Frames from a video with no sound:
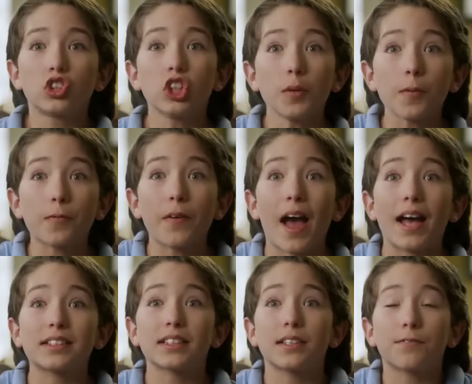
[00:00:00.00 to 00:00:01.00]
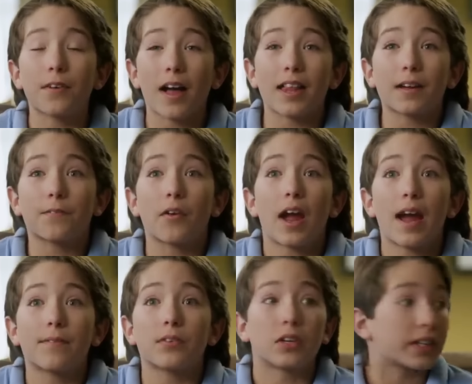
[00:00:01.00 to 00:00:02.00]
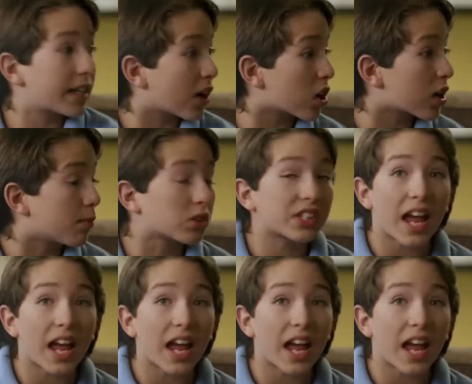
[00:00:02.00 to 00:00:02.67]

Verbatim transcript: Super fast, can fly like forever and carry almost